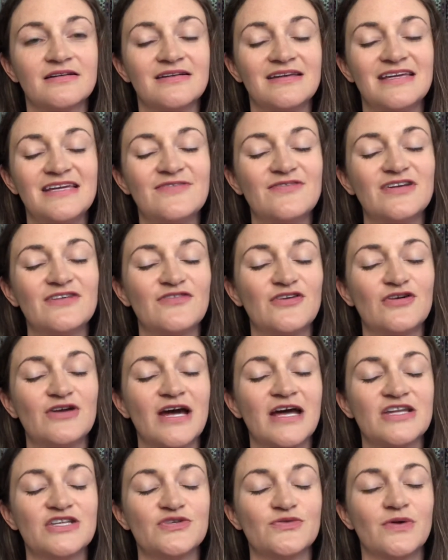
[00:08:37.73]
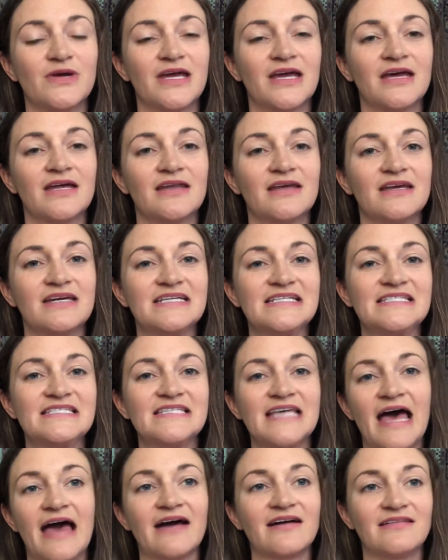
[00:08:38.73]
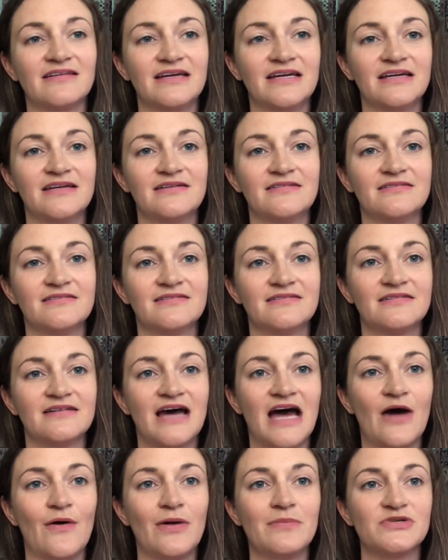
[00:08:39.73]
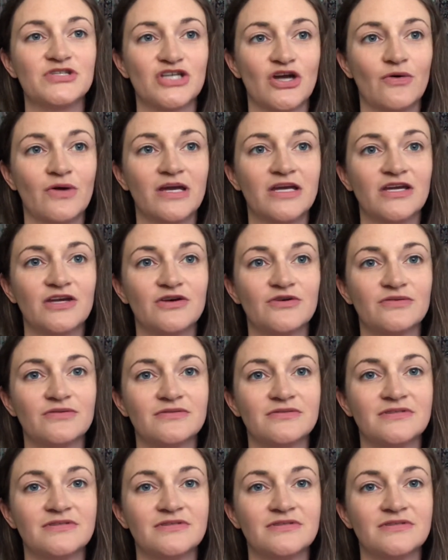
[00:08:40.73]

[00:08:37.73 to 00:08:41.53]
even if you're not doing it exactly how I'm showing you.